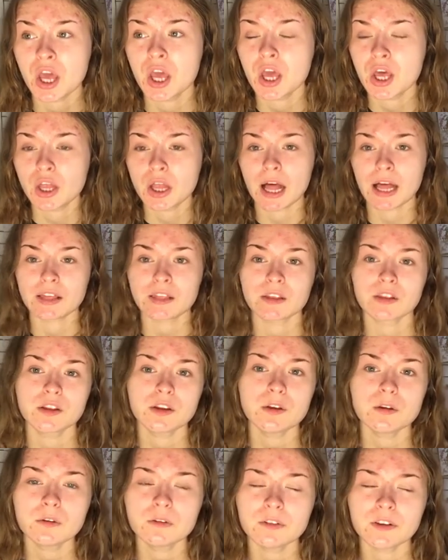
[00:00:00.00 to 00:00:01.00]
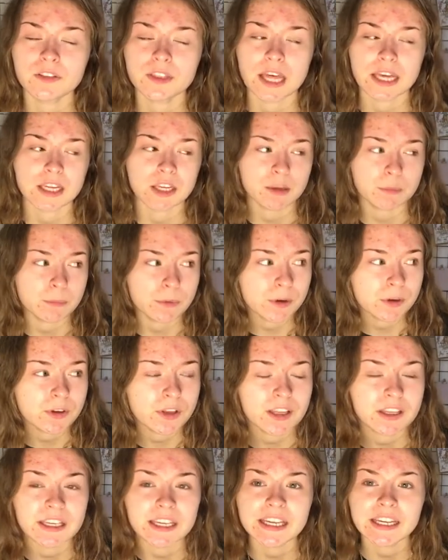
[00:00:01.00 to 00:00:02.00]
like the youth, in their
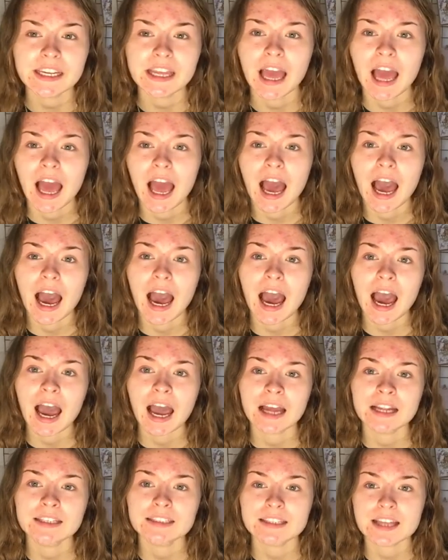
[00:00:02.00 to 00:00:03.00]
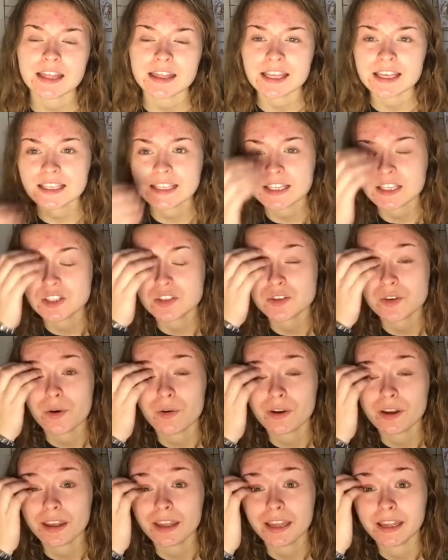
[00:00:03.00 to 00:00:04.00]
community. And this is so
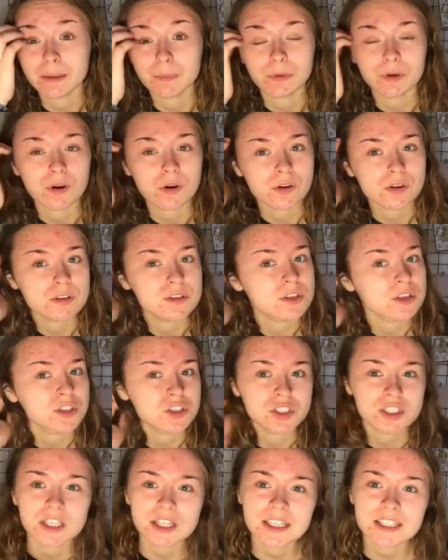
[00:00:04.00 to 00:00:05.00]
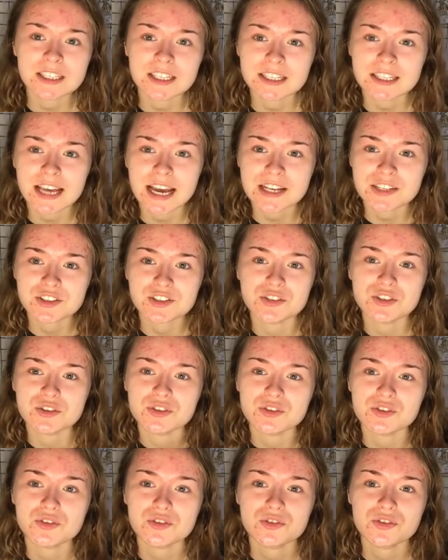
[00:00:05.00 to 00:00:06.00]
key, because Jesus hasn't
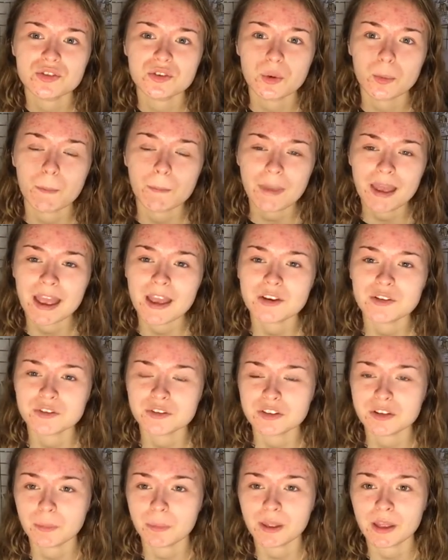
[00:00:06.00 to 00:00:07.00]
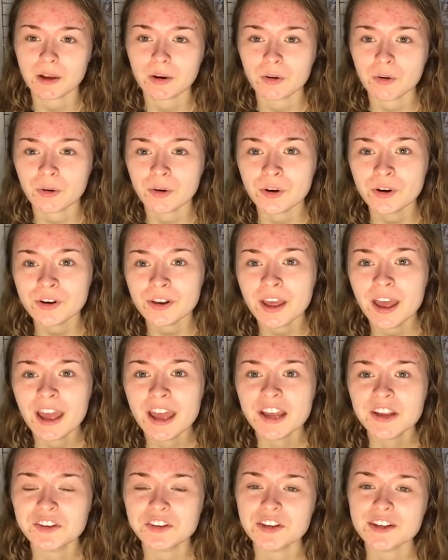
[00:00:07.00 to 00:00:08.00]
made us to be alone.
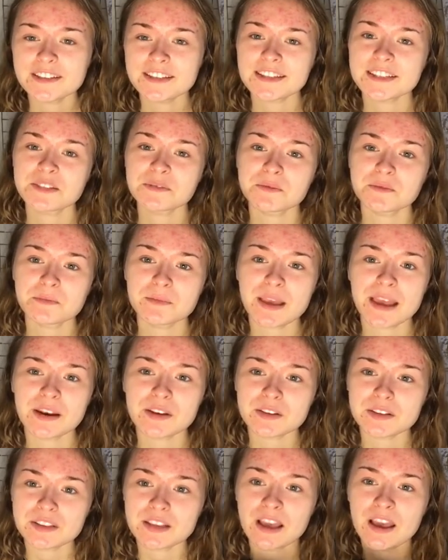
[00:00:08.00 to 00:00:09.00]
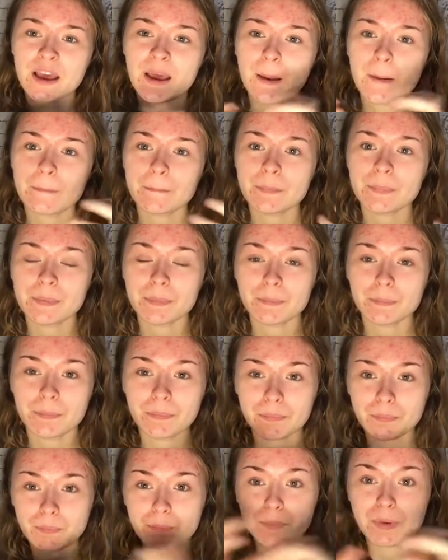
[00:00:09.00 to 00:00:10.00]
Jesus has made us to
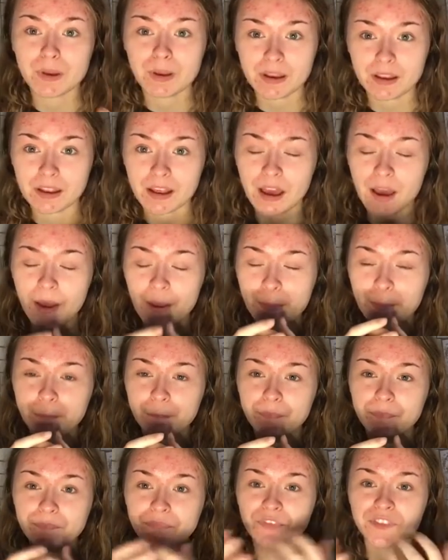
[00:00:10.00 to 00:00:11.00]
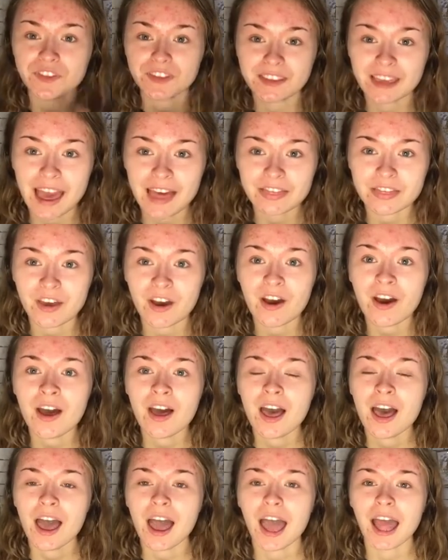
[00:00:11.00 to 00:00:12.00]
be together
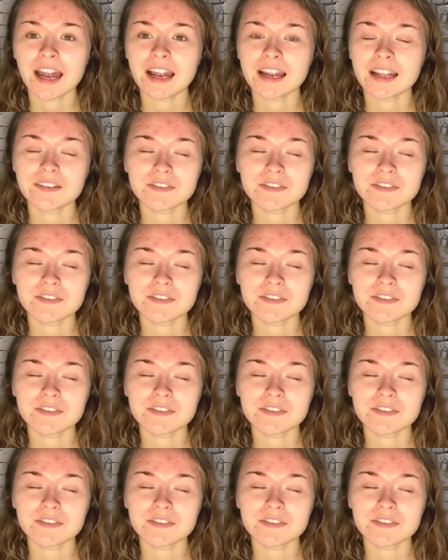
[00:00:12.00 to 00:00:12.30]
and live